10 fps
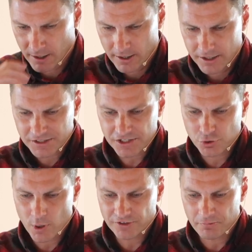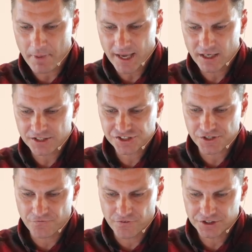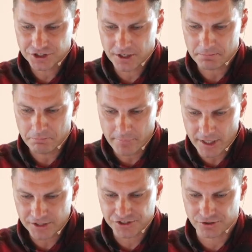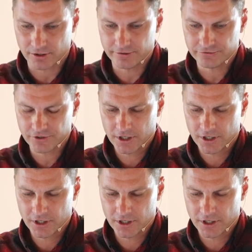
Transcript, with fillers: He says, Who has made us sufficient ministers